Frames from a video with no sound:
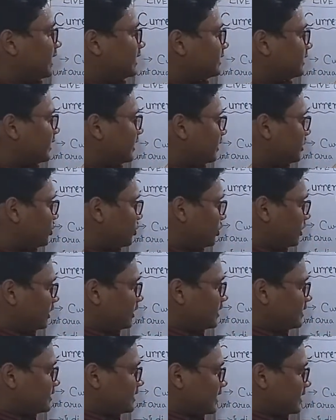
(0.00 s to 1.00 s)
and the unit
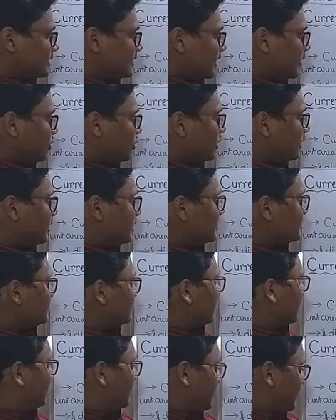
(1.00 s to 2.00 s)
is SI unit
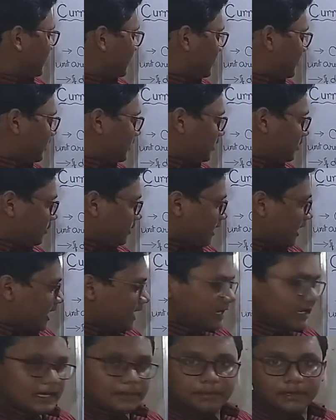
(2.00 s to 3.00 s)
is
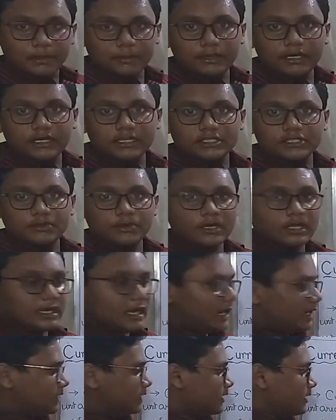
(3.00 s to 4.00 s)
area per meter square,
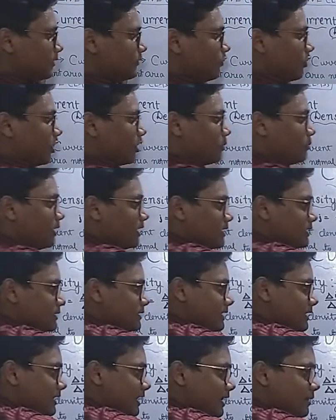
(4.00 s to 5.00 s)
and the formula is
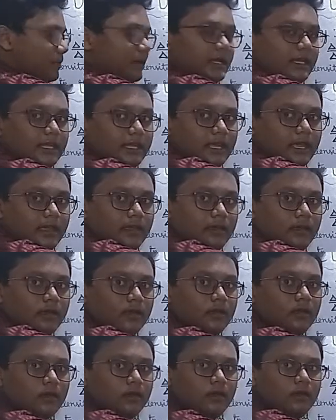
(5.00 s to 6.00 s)
di by dA,
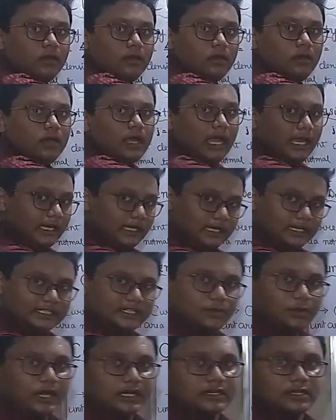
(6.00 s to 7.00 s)
and it's
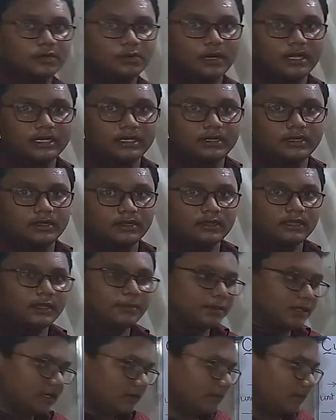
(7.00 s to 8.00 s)
a vector quantity.
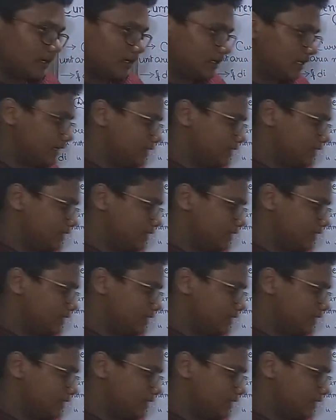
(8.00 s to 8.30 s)
Keep it in mind.